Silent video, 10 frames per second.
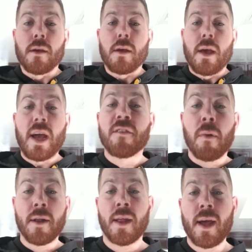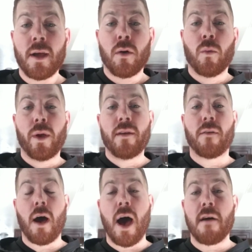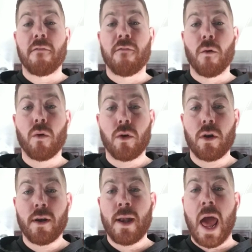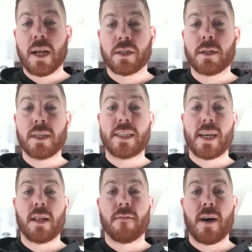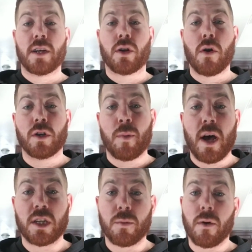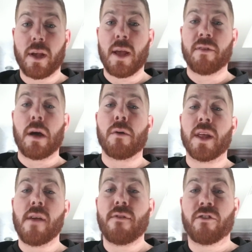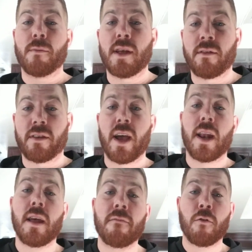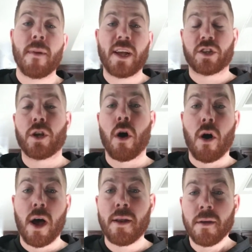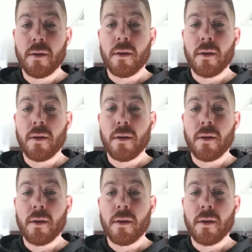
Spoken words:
It's Monday. We've got 4 nationally televised college basketball games that I want to give you some insight and information on.